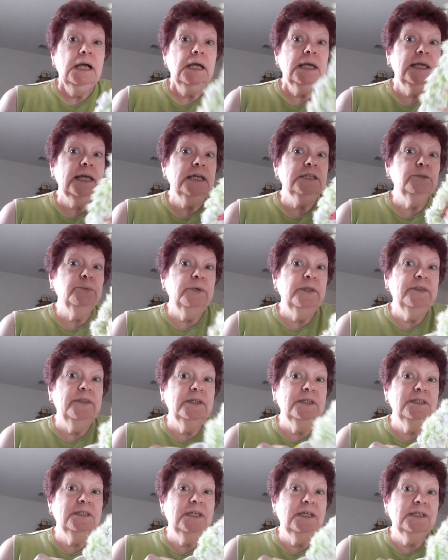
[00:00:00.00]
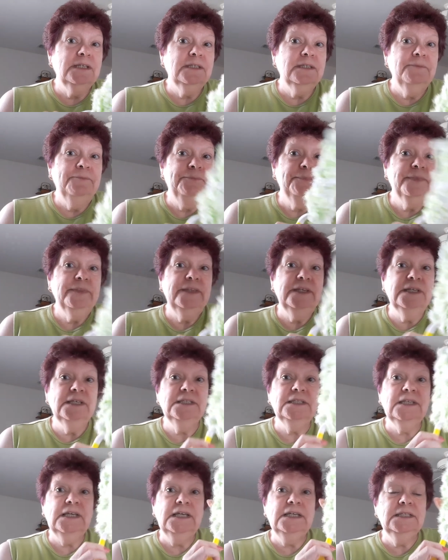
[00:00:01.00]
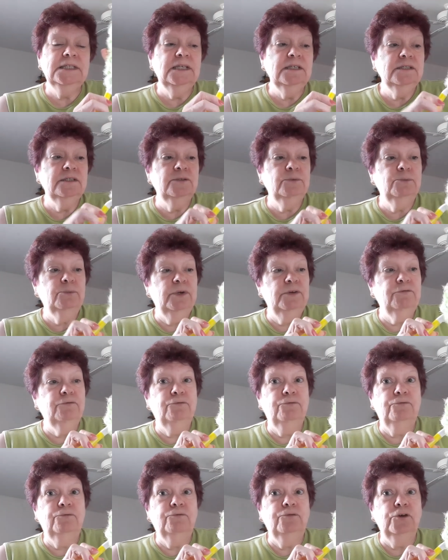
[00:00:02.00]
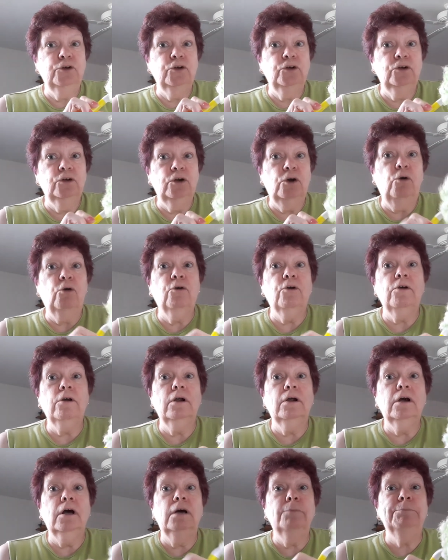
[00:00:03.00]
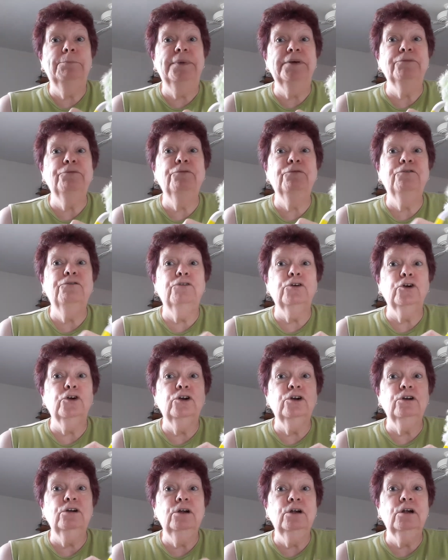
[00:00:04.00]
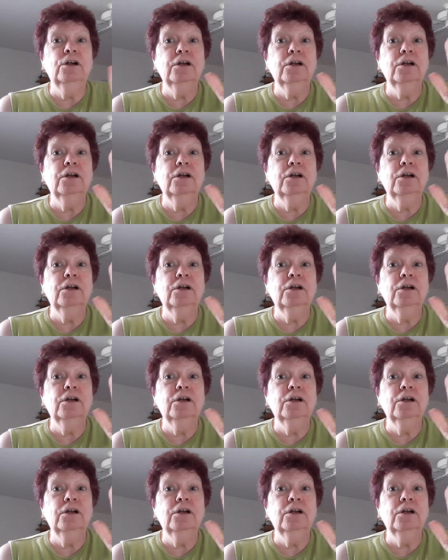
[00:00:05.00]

Guess what this is? This is a Swiffer, or a Biffer